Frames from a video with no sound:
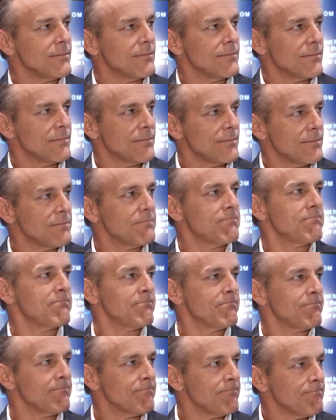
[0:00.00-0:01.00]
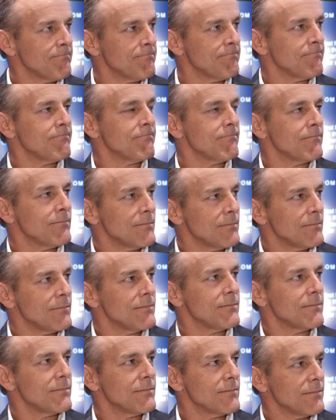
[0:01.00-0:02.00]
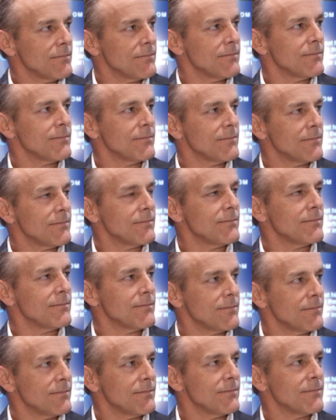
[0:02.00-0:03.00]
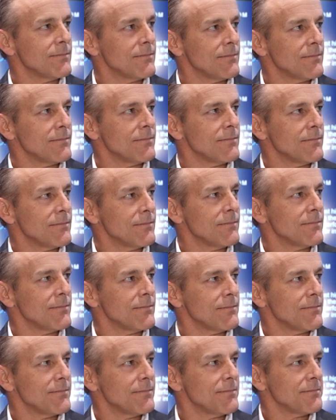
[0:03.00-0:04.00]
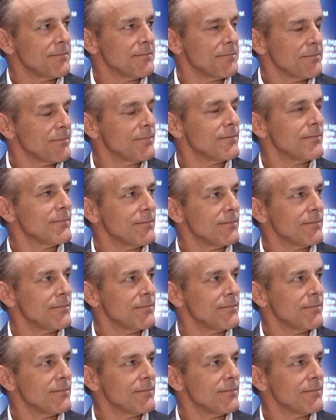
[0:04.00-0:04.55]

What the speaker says: This person isn't speaking.